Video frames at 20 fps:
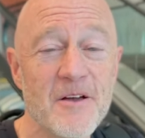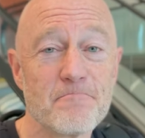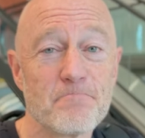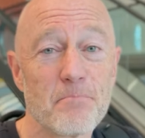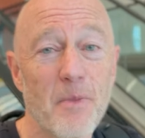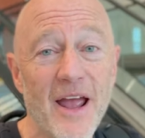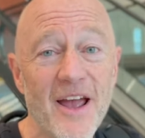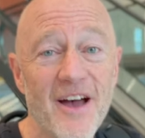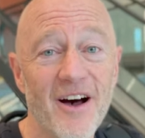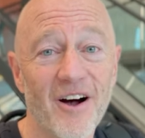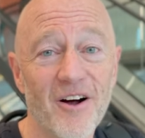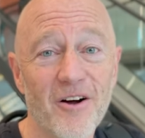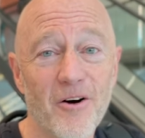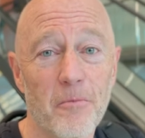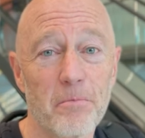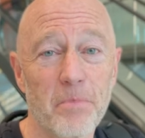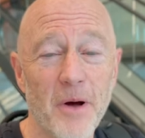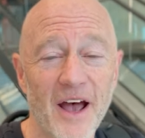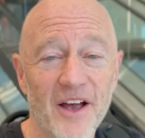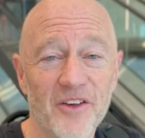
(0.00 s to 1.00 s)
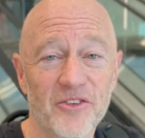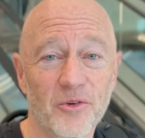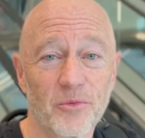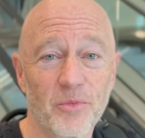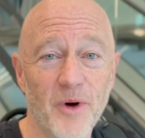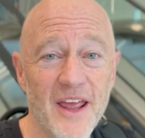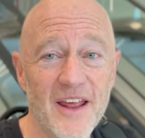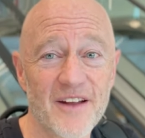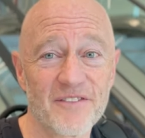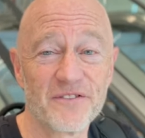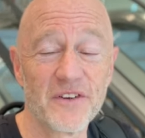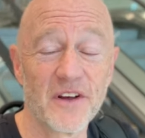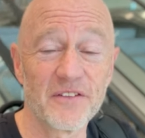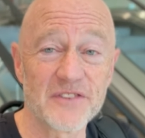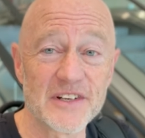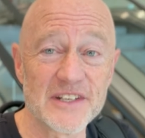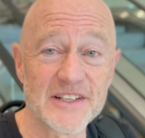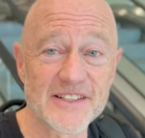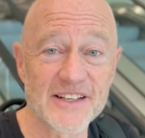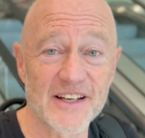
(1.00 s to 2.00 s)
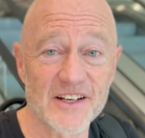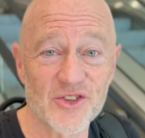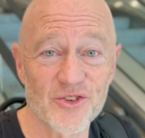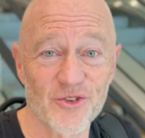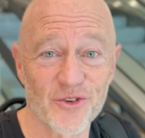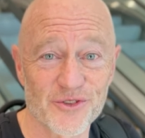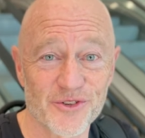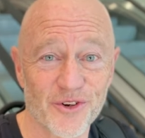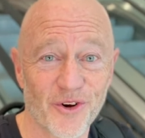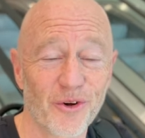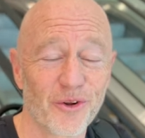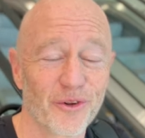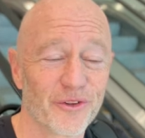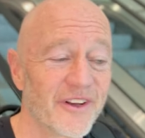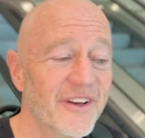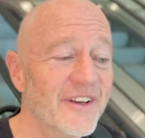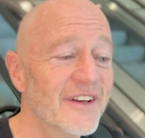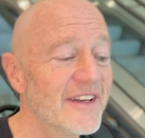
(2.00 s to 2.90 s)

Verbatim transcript: My uncle passed away at 56 years old.